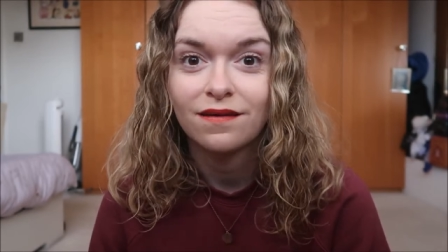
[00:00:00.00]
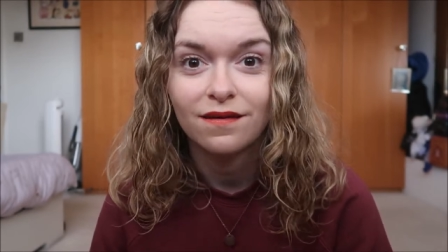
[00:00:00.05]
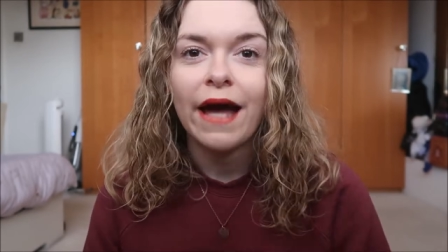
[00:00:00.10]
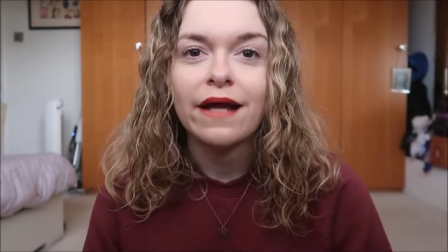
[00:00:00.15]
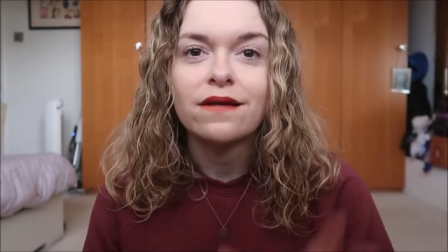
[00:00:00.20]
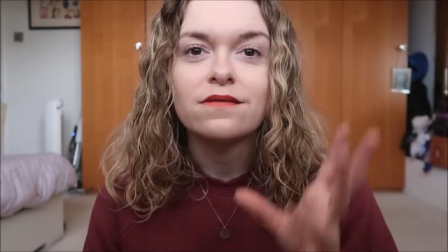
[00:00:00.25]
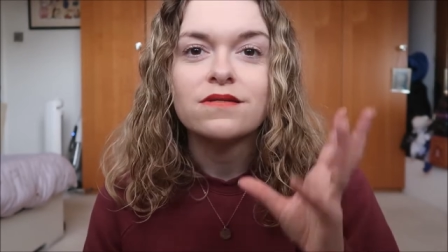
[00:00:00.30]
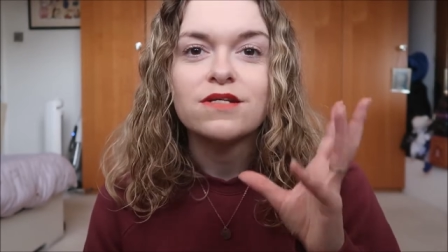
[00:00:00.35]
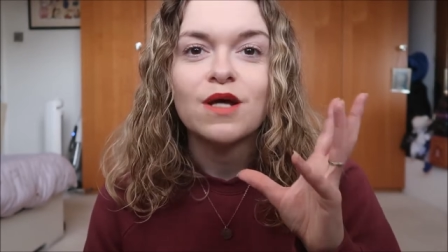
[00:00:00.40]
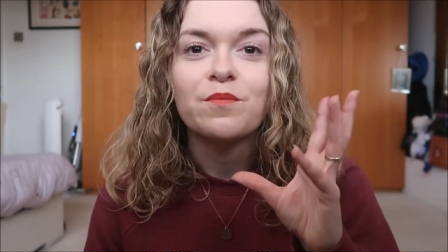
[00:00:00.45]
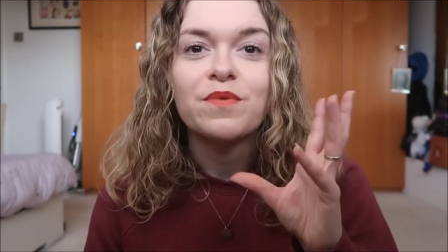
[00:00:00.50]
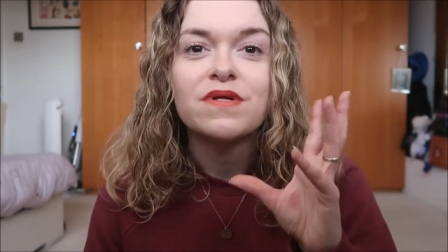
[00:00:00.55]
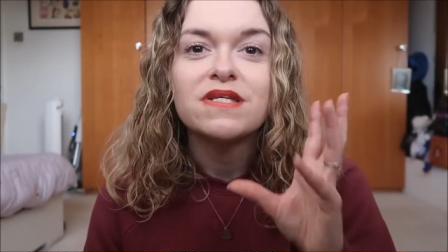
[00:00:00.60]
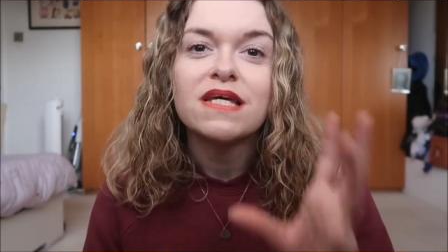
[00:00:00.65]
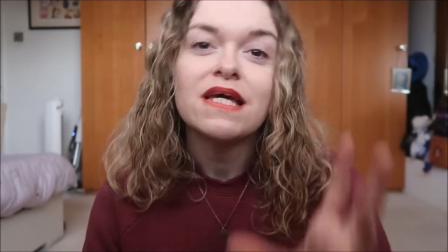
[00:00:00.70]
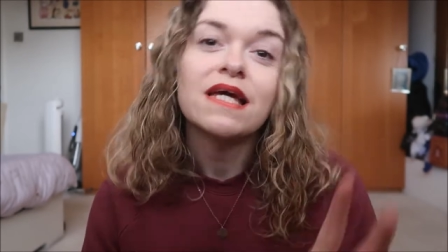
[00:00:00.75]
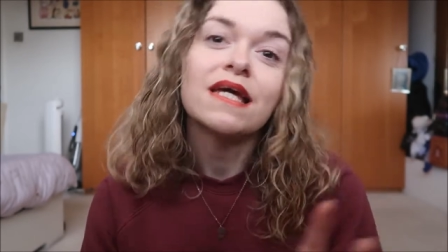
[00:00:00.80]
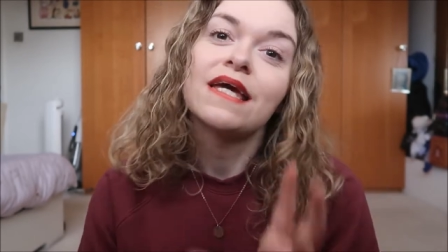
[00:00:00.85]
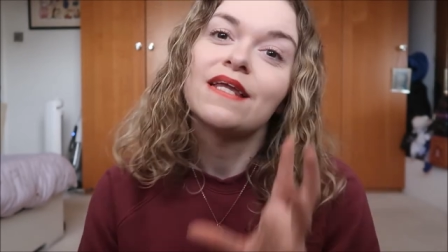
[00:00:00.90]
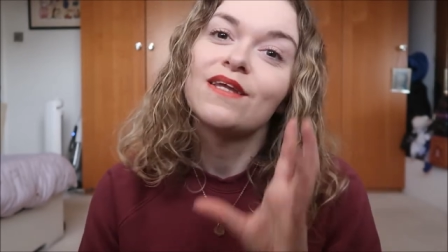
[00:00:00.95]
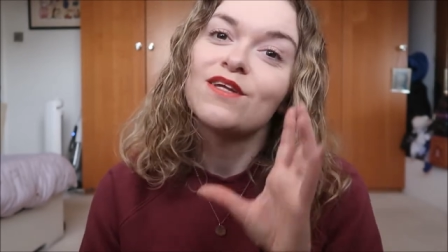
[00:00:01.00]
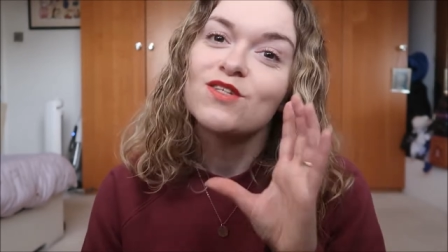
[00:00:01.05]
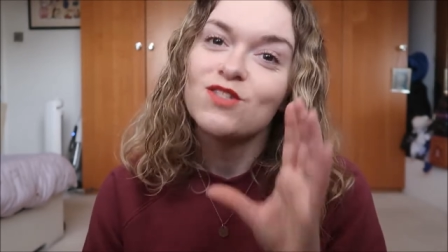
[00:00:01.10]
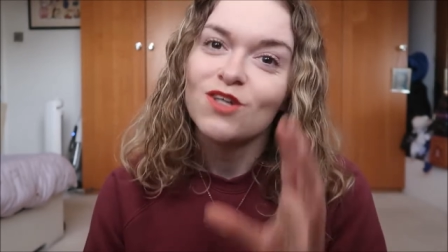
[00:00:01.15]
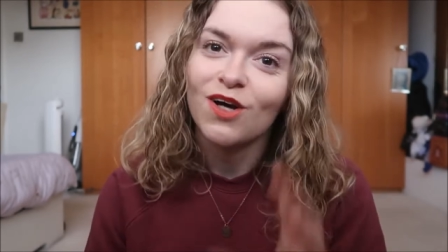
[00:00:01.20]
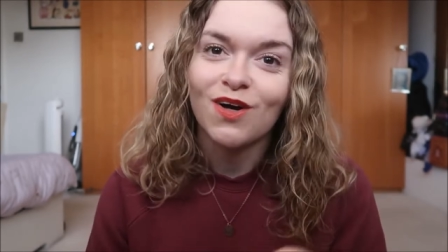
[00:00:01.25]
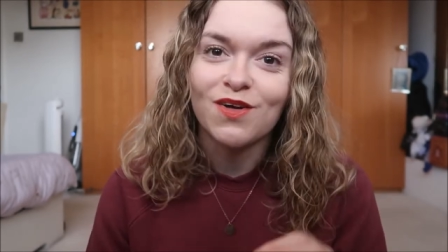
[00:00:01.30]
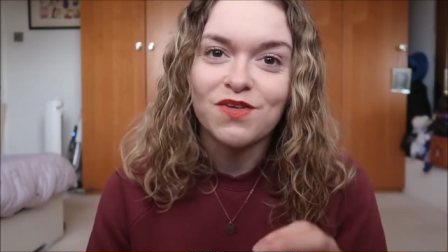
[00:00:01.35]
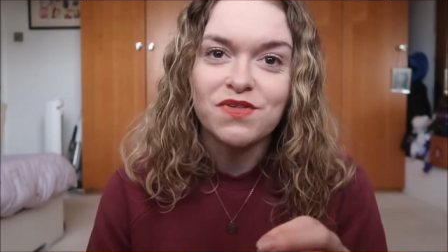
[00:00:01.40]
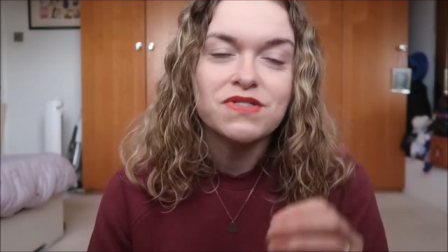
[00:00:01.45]
and a particular
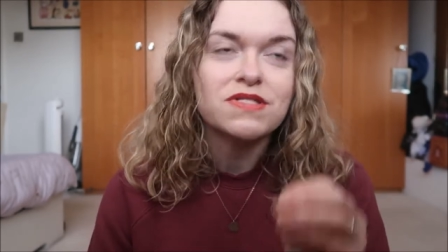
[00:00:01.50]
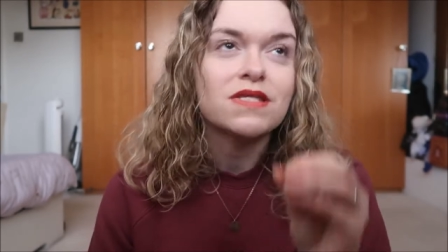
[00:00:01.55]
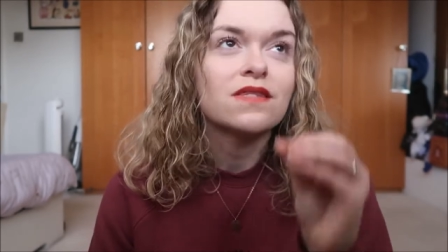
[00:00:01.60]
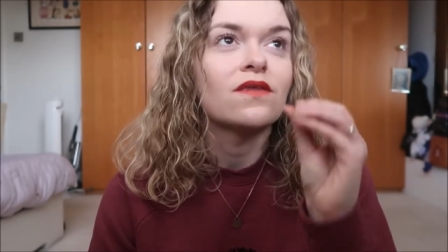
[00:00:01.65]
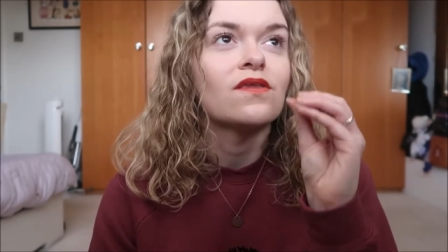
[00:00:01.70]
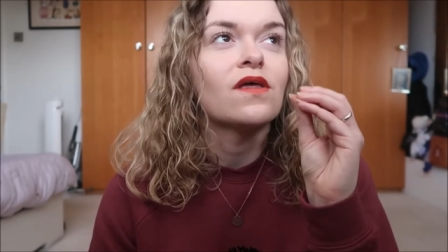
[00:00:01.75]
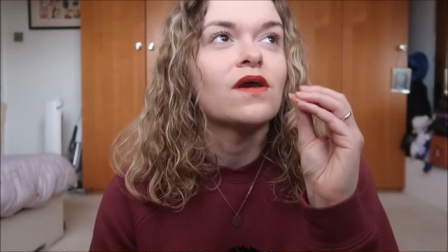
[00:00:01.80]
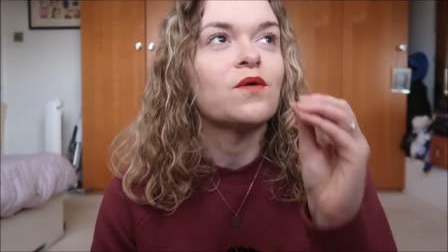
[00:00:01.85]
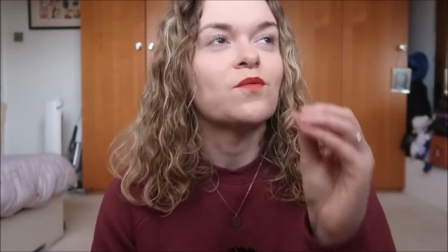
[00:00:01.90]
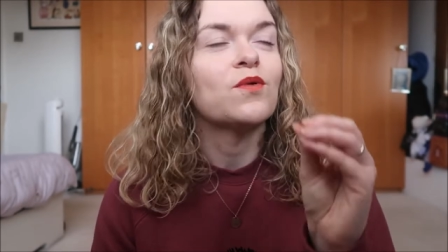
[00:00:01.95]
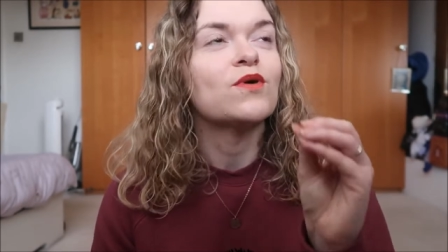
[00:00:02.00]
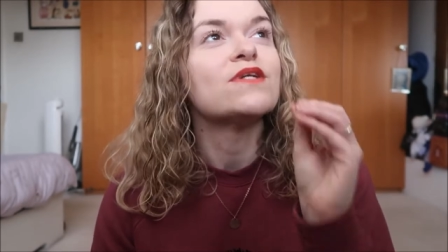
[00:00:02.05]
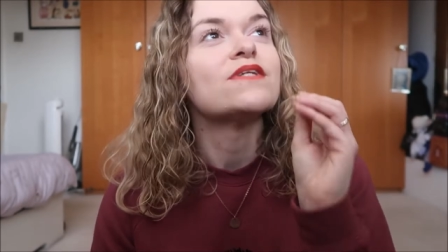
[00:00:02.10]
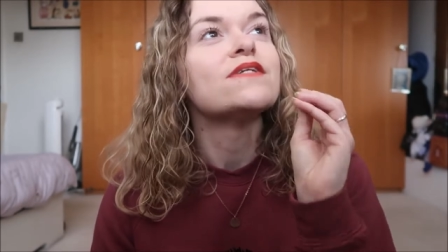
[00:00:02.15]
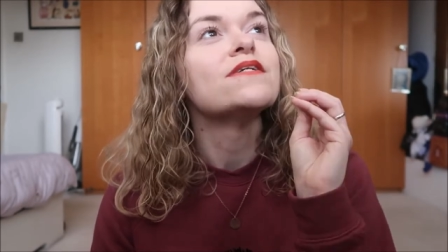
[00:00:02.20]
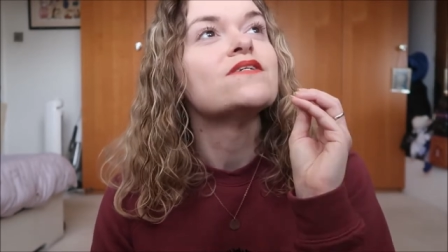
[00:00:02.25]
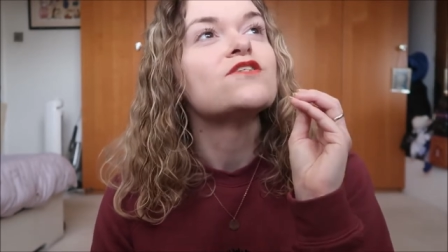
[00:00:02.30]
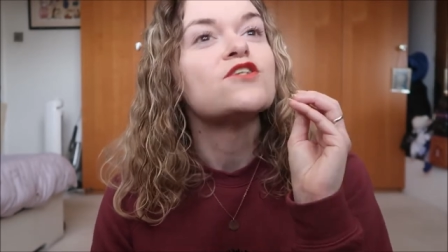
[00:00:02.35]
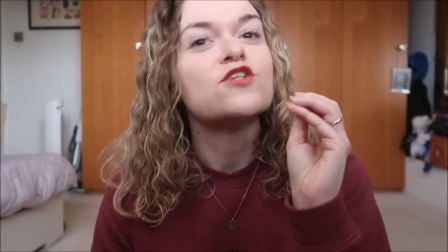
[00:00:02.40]
dance that I wanted